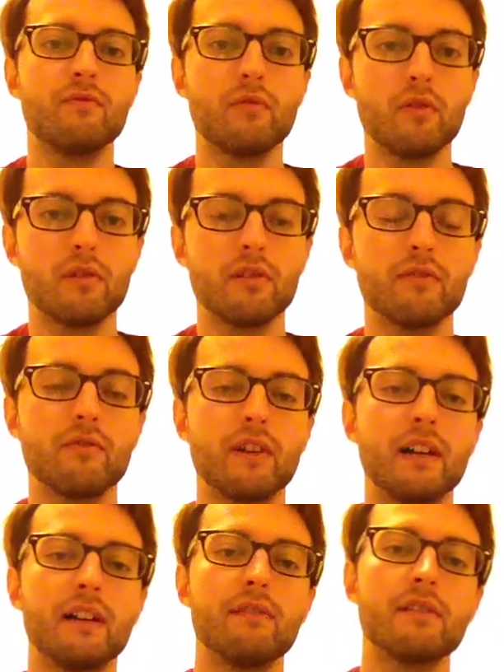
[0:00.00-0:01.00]
4,
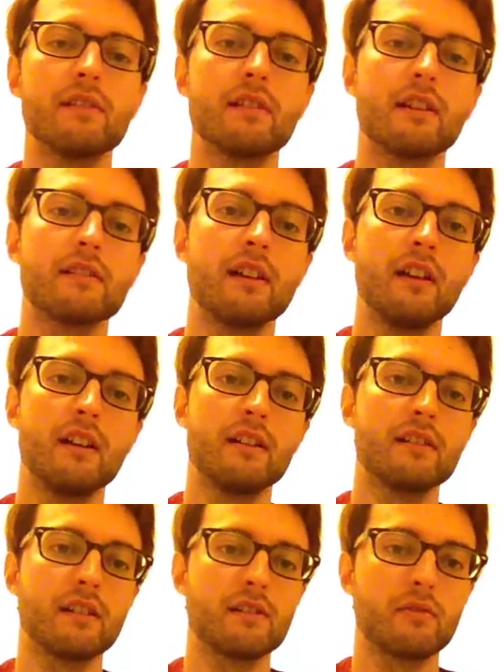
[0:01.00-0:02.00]
5, 6,
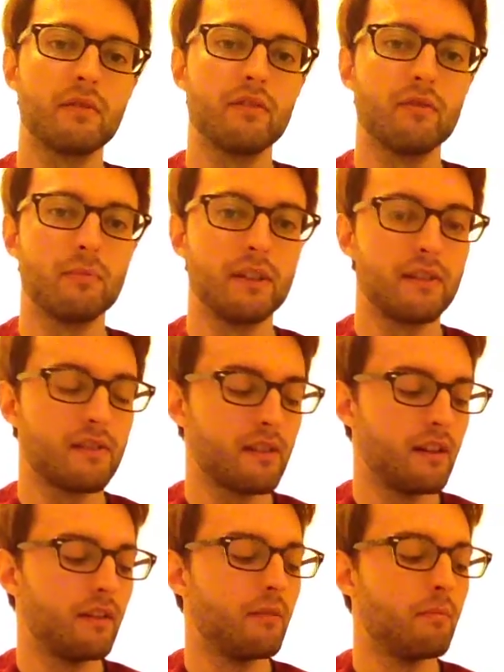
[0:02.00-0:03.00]
6 quaver beats
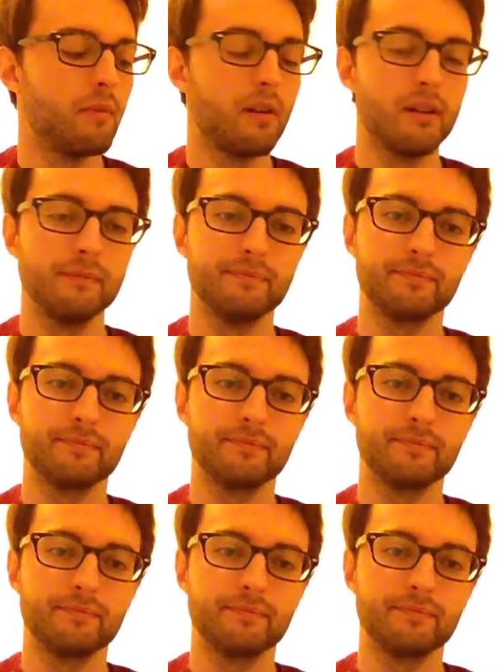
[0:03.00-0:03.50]
in the bar.